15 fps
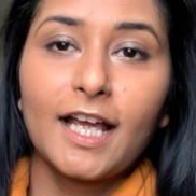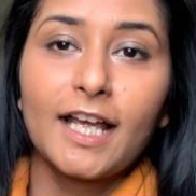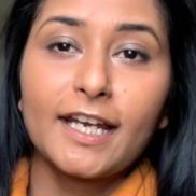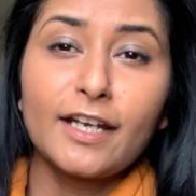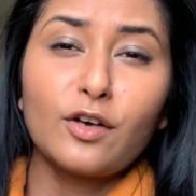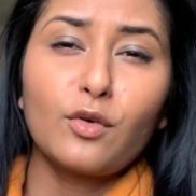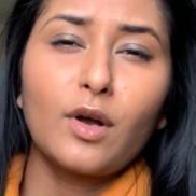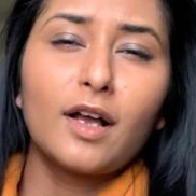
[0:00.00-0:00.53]

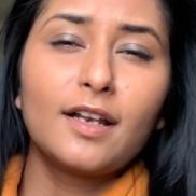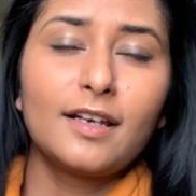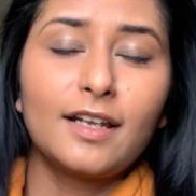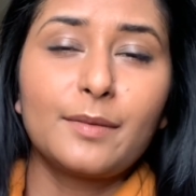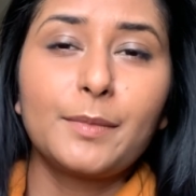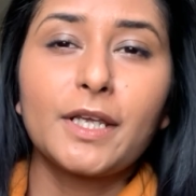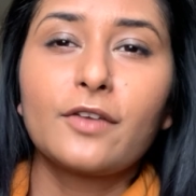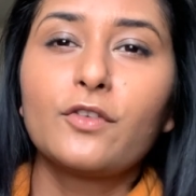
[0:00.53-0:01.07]
Now,
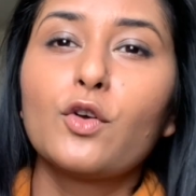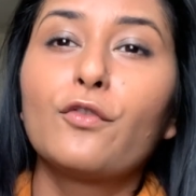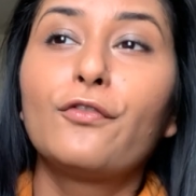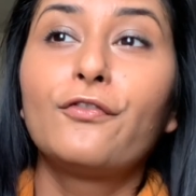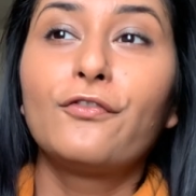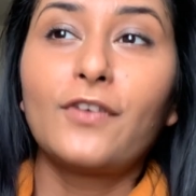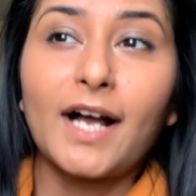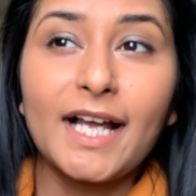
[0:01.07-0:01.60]
Let me give you
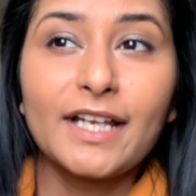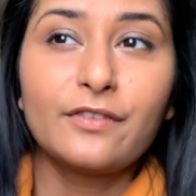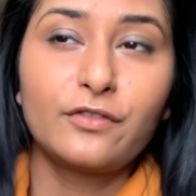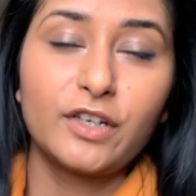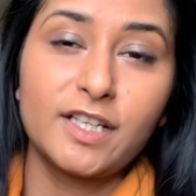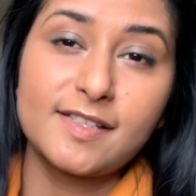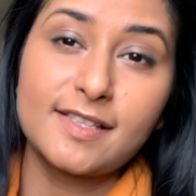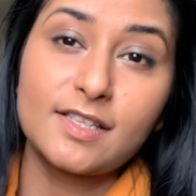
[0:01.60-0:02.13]
5
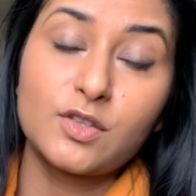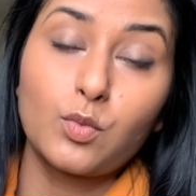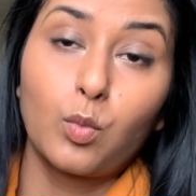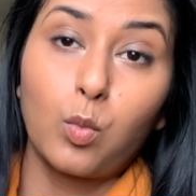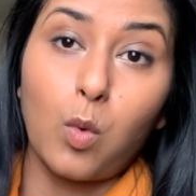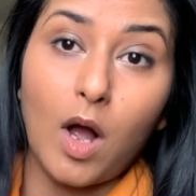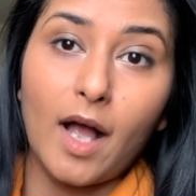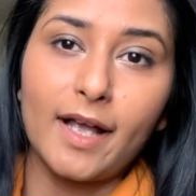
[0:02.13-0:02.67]
reasons
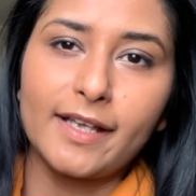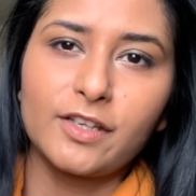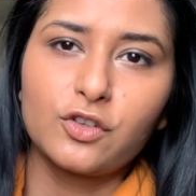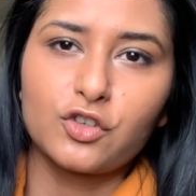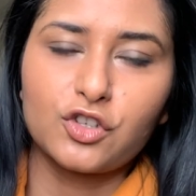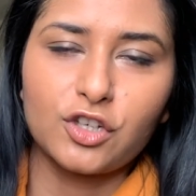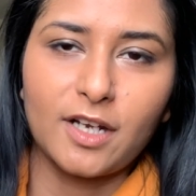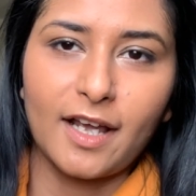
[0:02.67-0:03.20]
why you
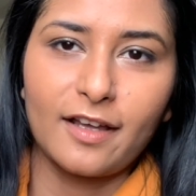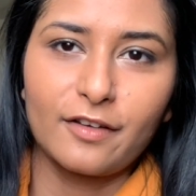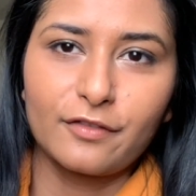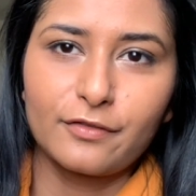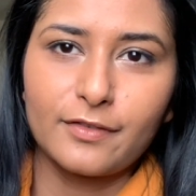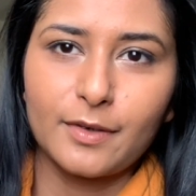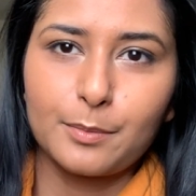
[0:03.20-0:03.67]
should have